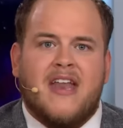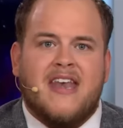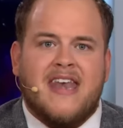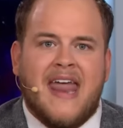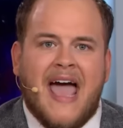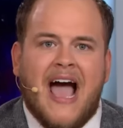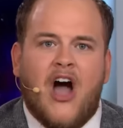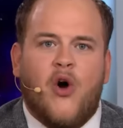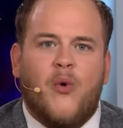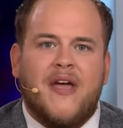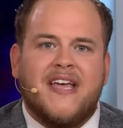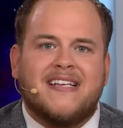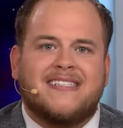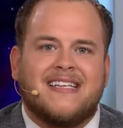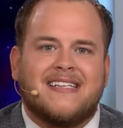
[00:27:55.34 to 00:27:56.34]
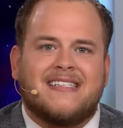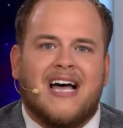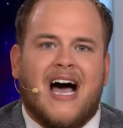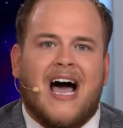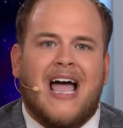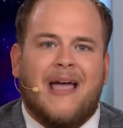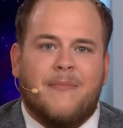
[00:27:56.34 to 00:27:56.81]
Now is the
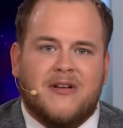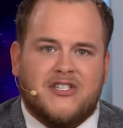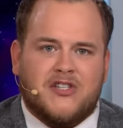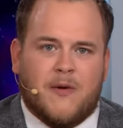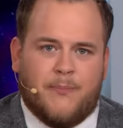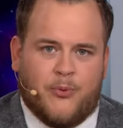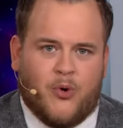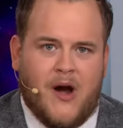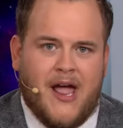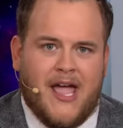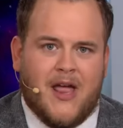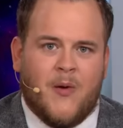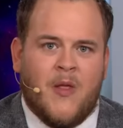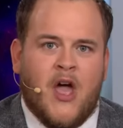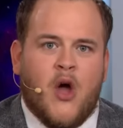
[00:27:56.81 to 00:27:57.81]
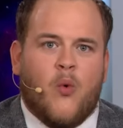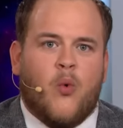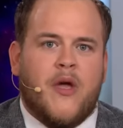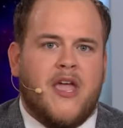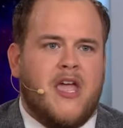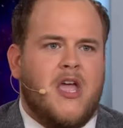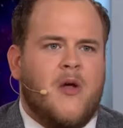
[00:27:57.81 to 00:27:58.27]
time to pray.
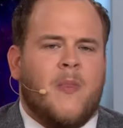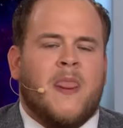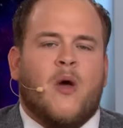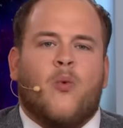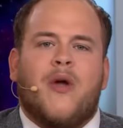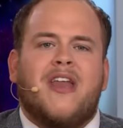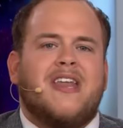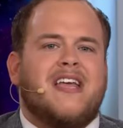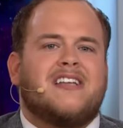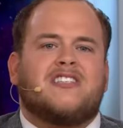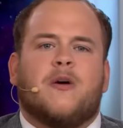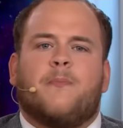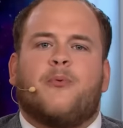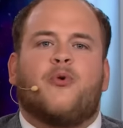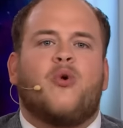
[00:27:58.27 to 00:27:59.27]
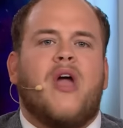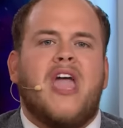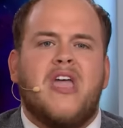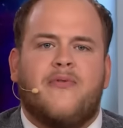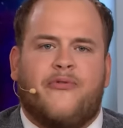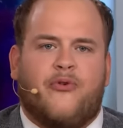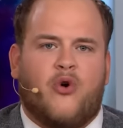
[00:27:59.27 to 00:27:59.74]
We, we need to
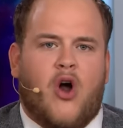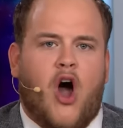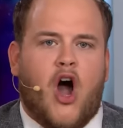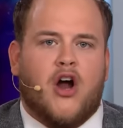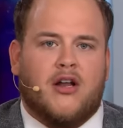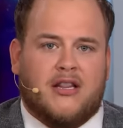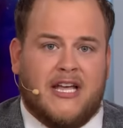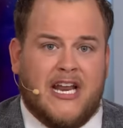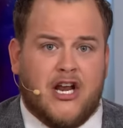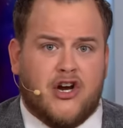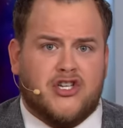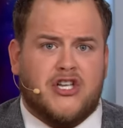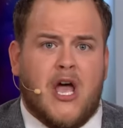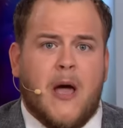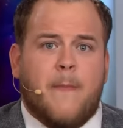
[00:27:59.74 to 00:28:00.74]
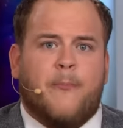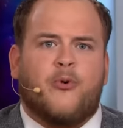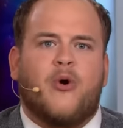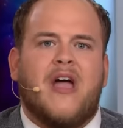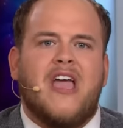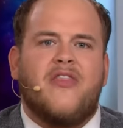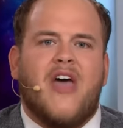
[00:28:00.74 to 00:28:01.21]
pray for our leaders.
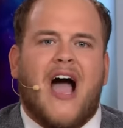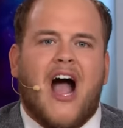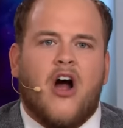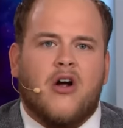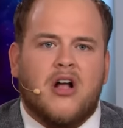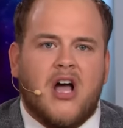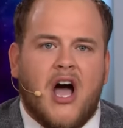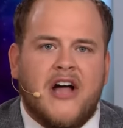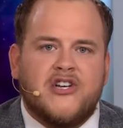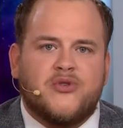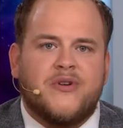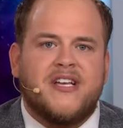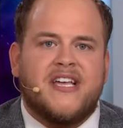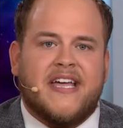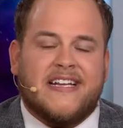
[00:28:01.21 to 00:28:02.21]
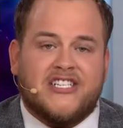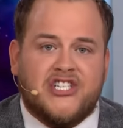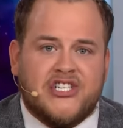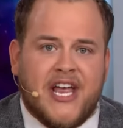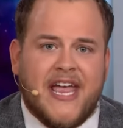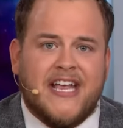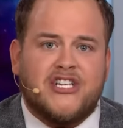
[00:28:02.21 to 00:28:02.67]
Pray that our country can
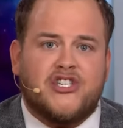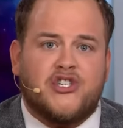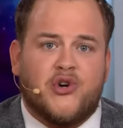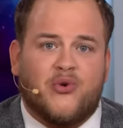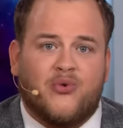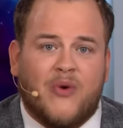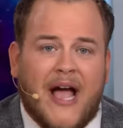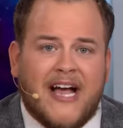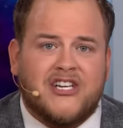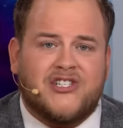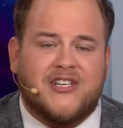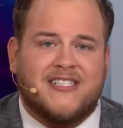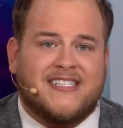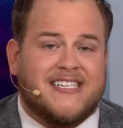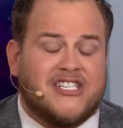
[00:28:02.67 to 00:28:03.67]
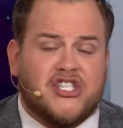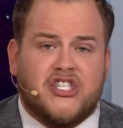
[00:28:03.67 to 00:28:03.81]
change directions in